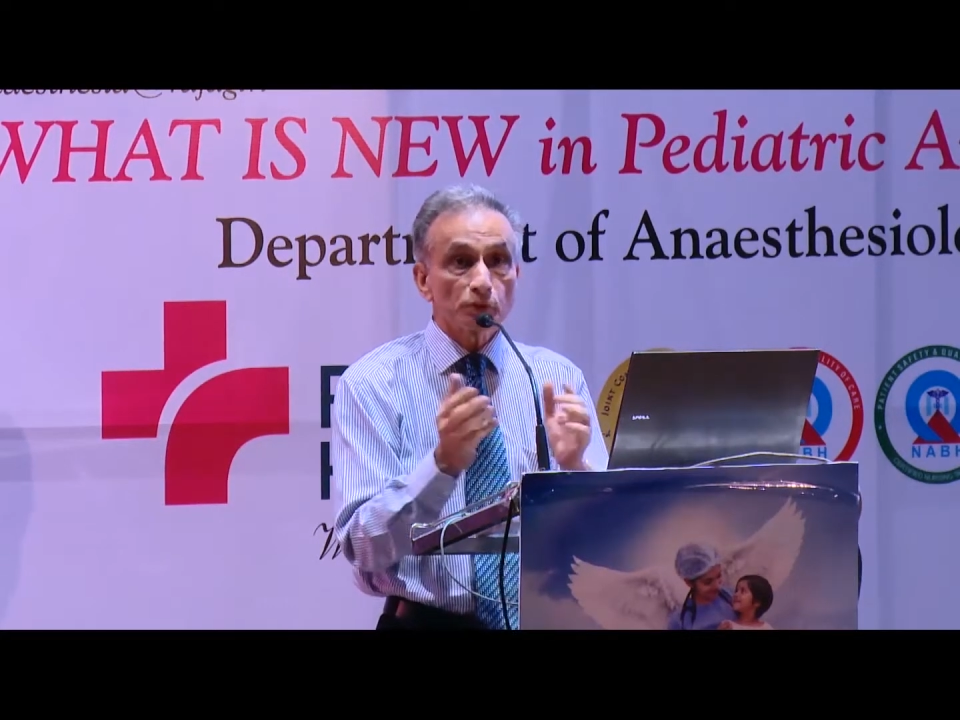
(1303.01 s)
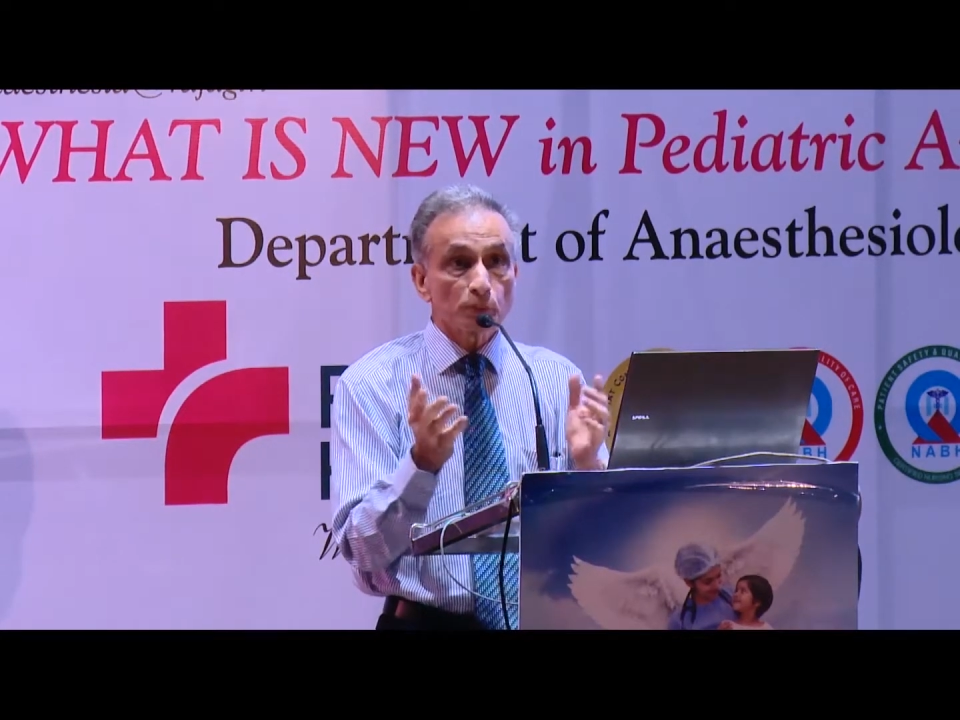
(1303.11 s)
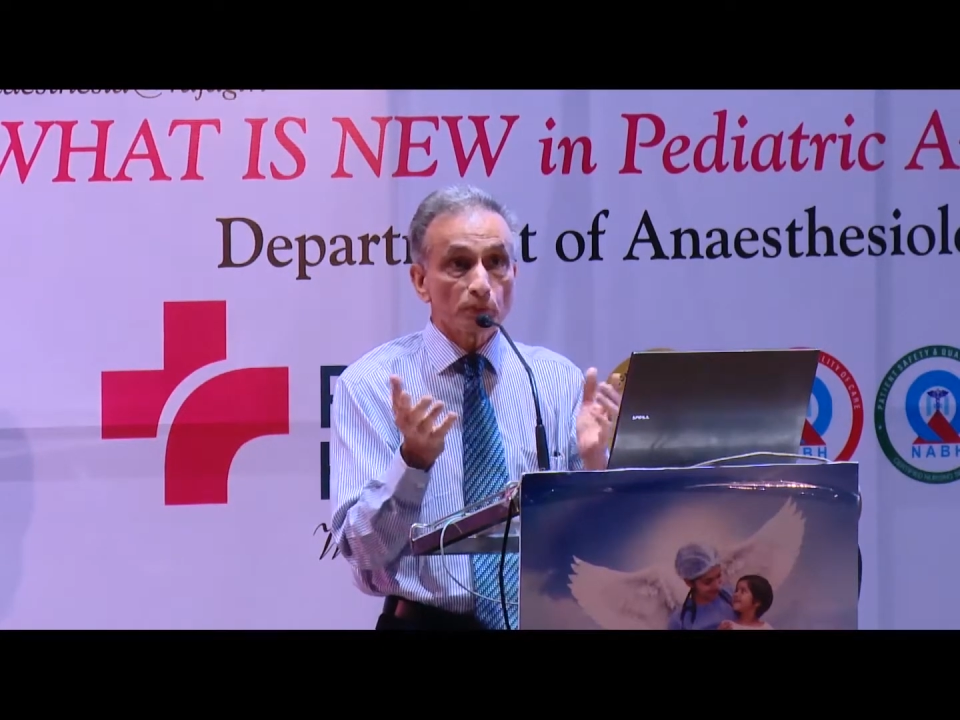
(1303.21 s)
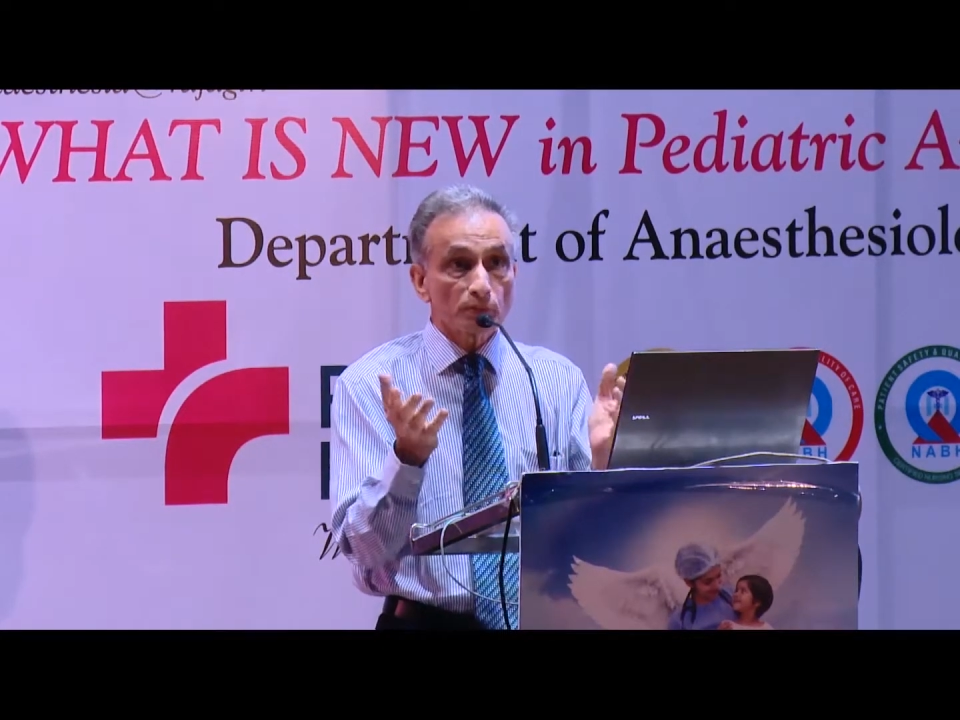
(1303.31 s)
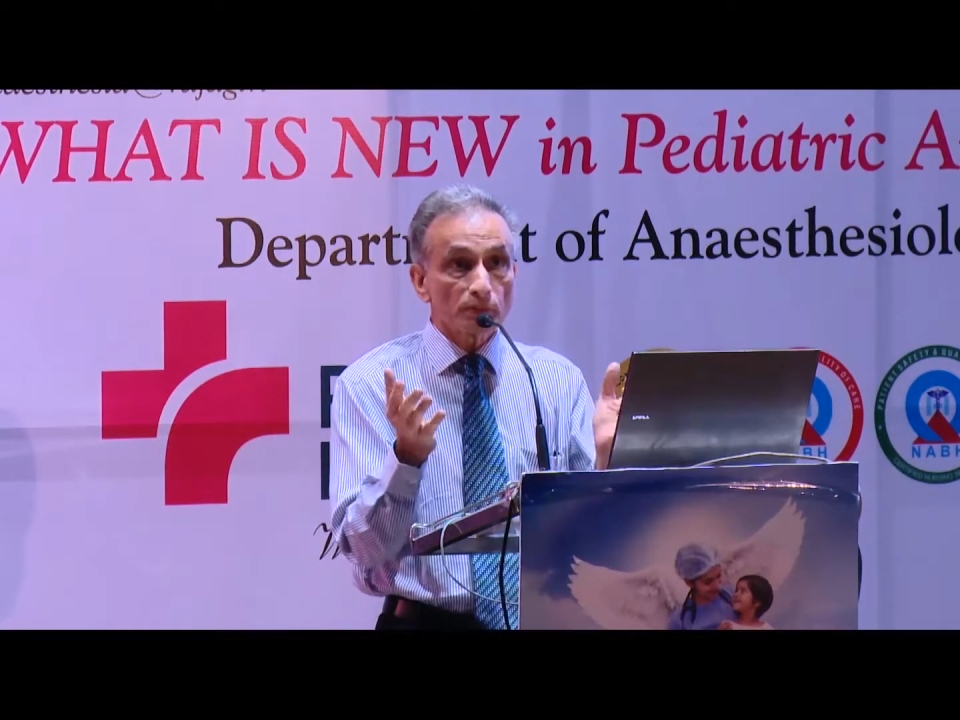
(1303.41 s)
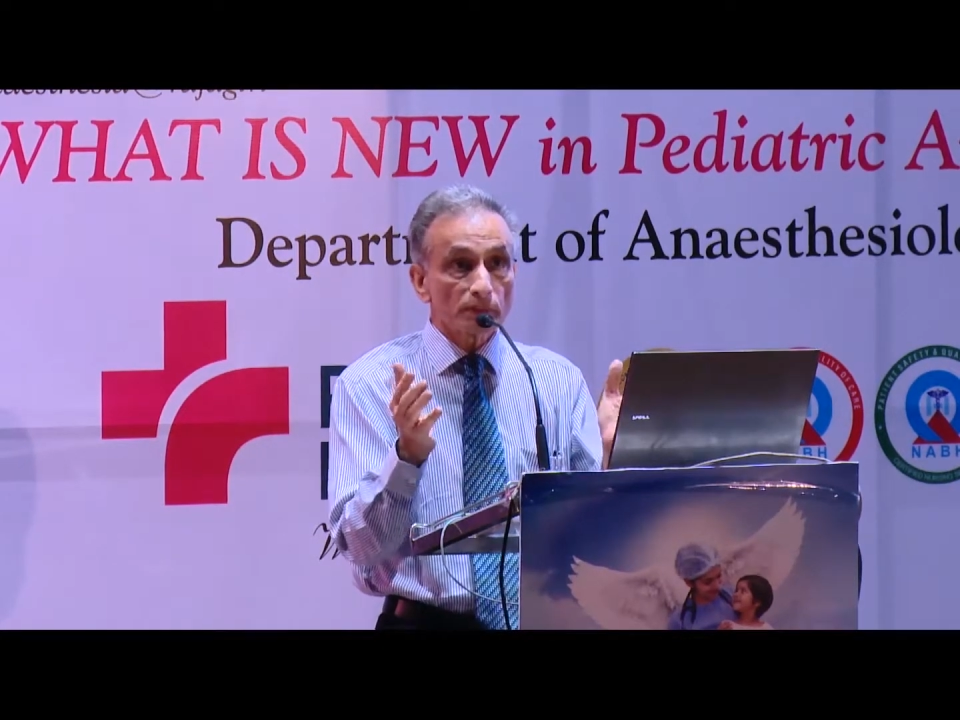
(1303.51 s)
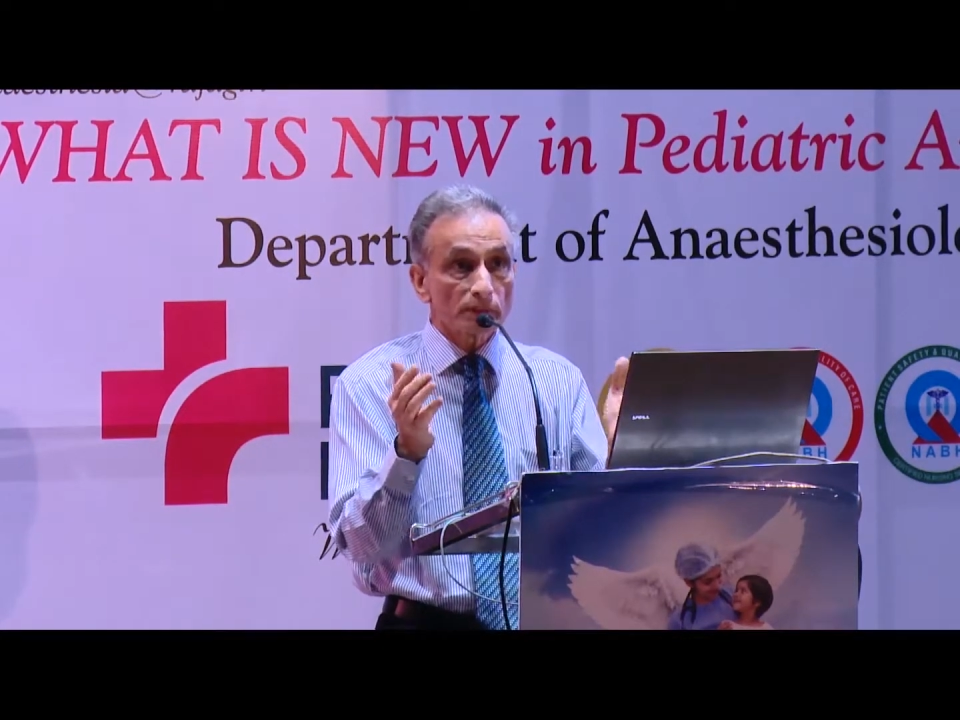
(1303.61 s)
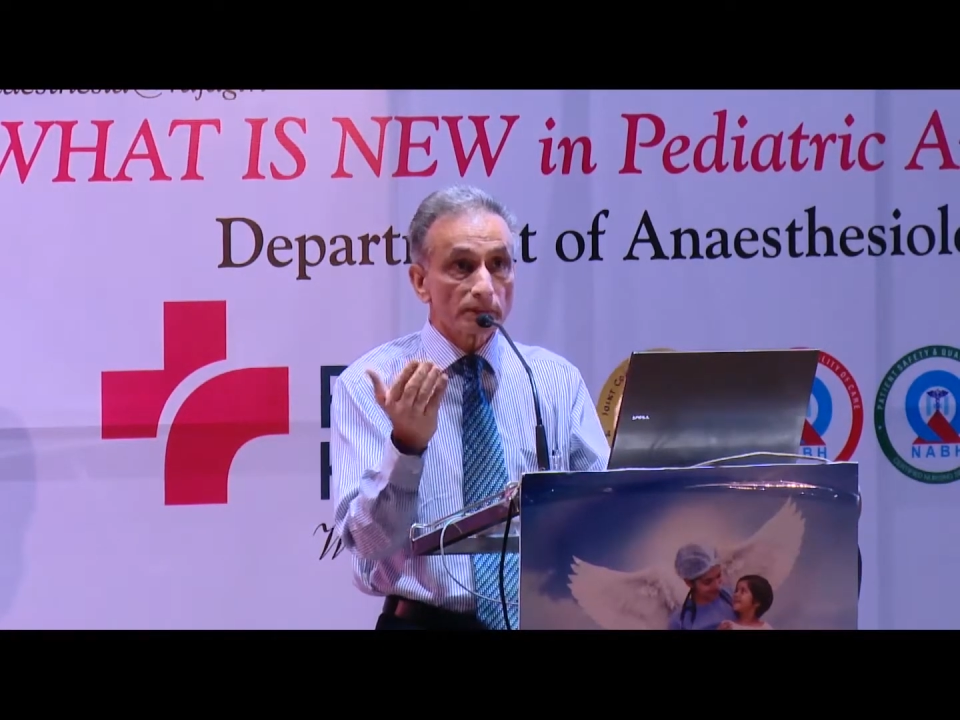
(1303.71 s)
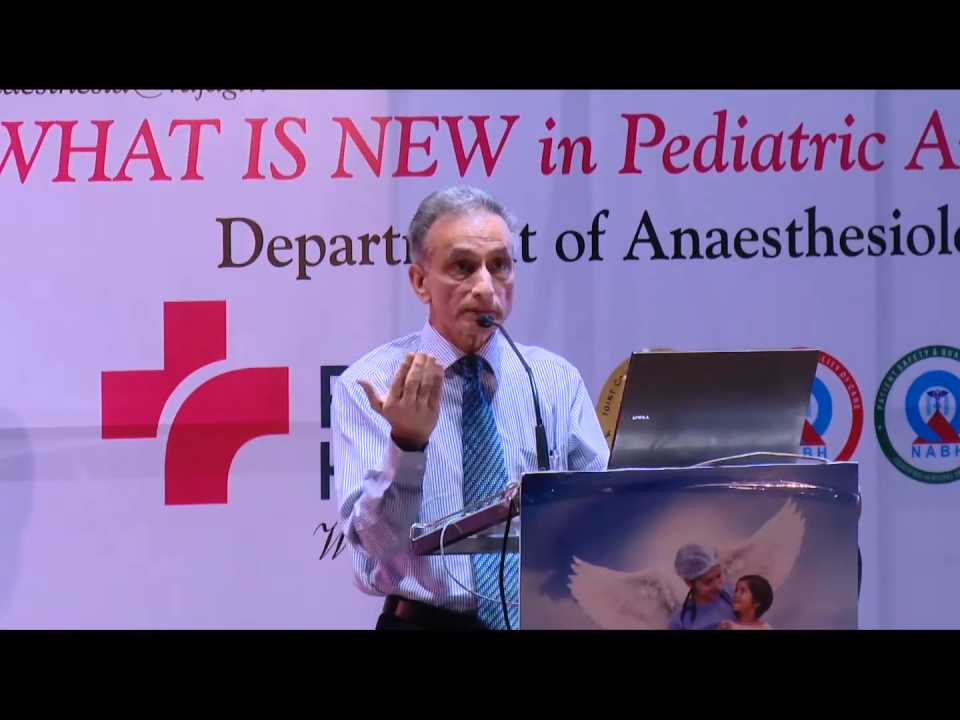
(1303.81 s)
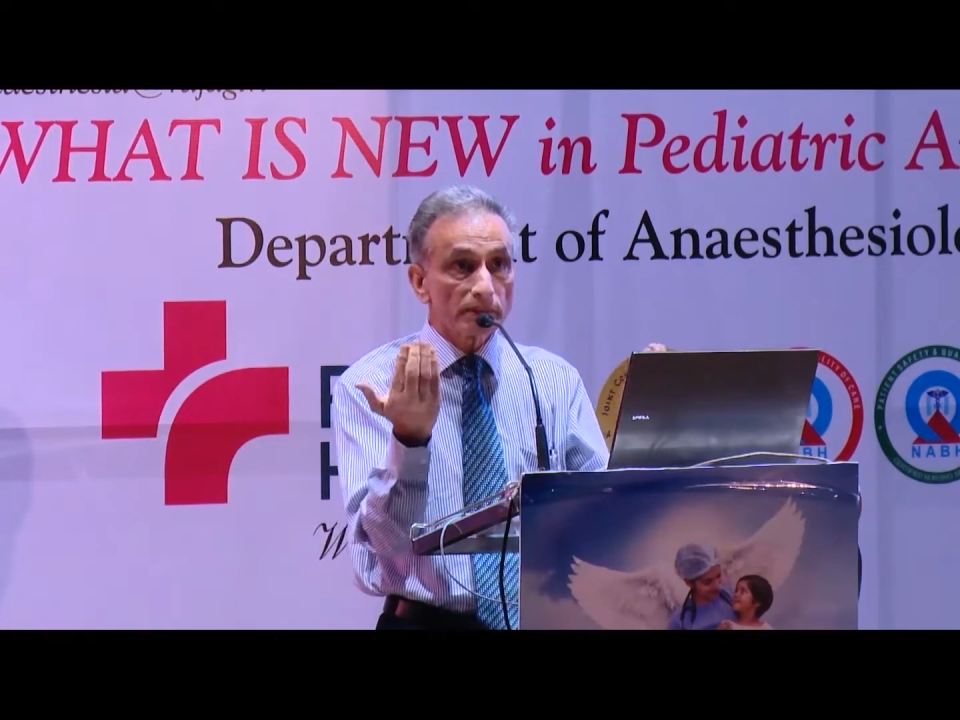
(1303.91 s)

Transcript: newborn infant.